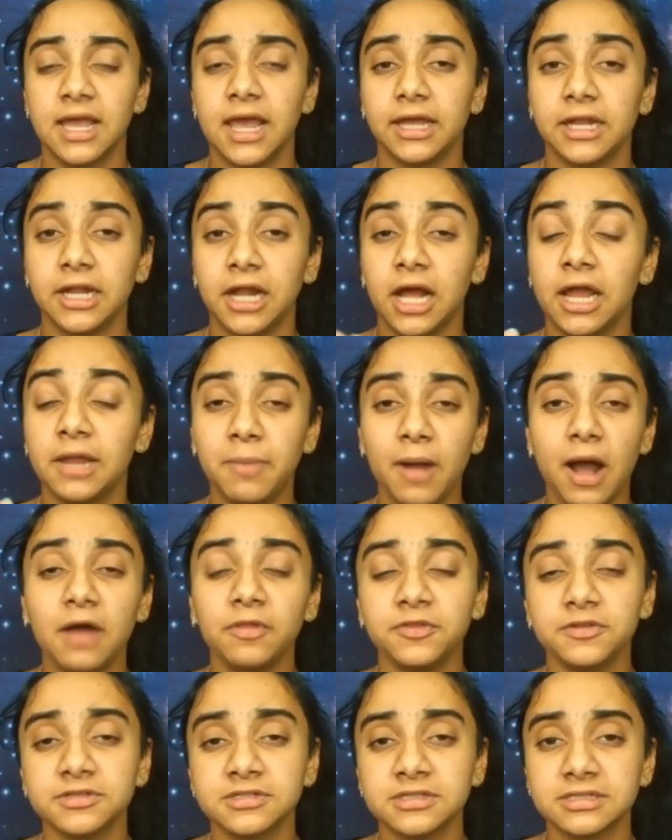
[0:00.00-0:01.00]
And a
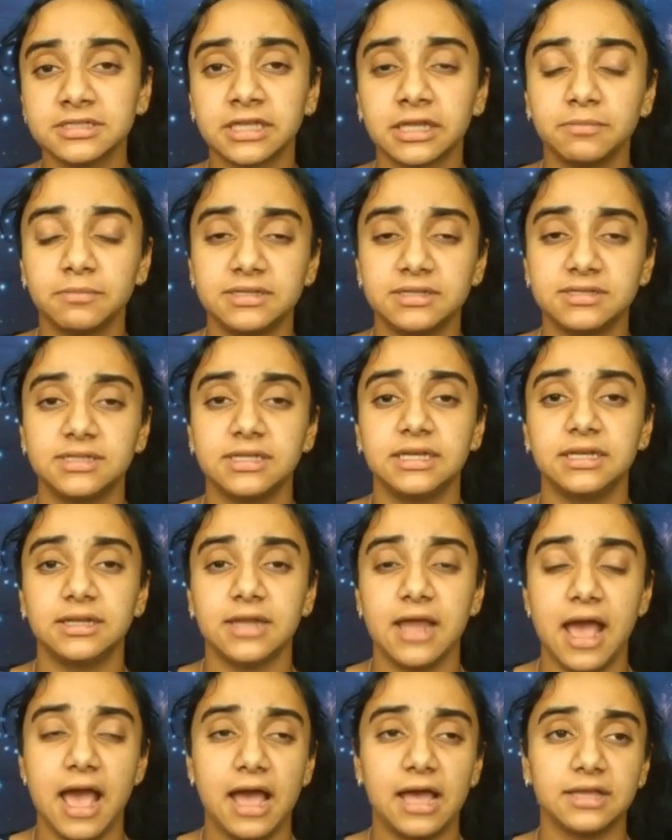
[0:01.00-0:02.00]
hypothesis can be seen
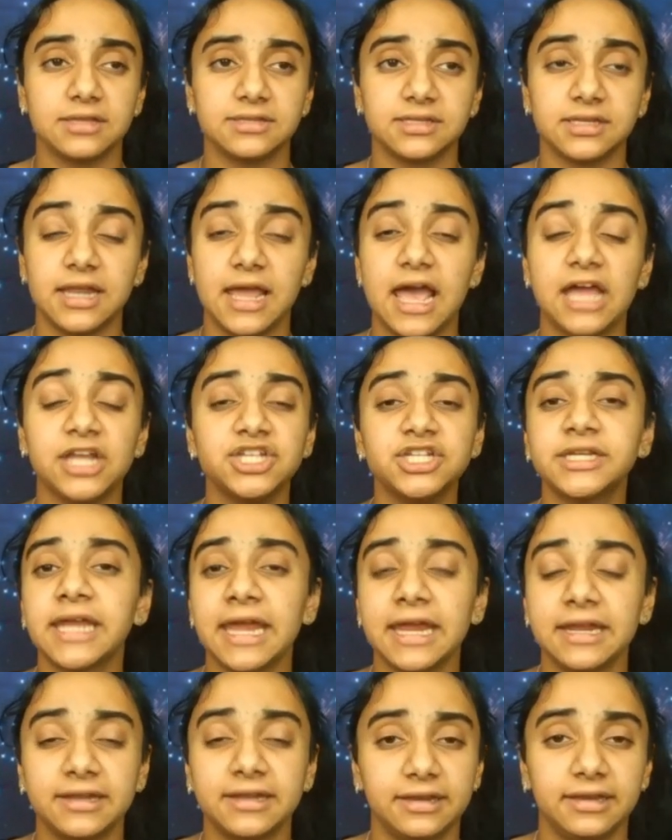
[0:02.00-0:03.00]
as an
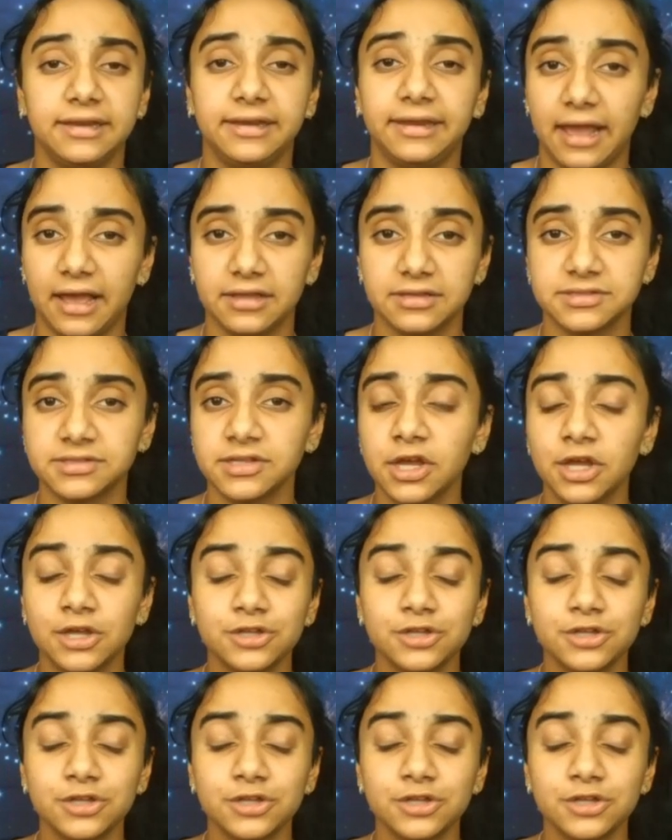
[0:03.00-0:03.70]
educated guess.